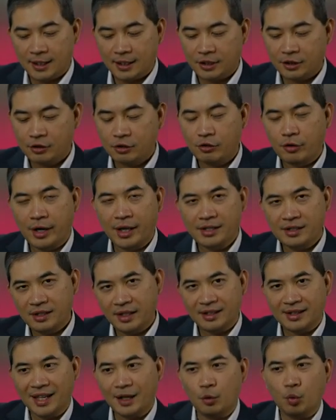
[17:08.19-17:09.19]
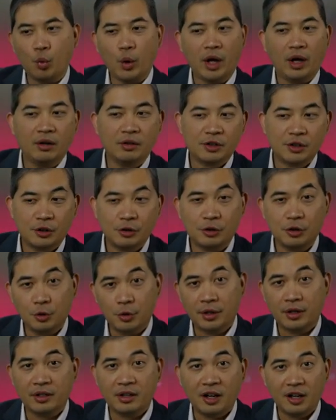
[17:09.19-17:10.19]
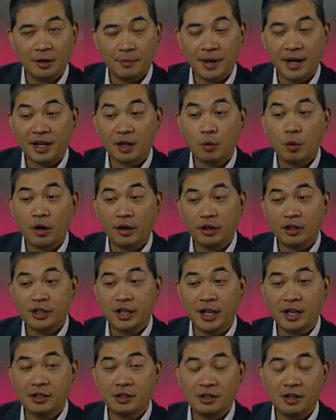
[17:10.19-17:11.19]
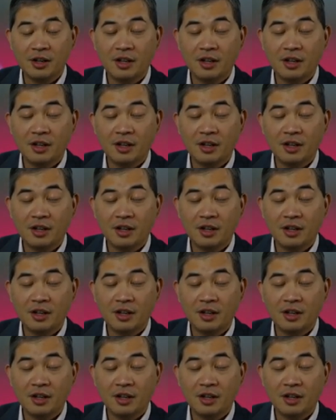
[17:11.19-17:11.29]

translate that well to doing an automatic water change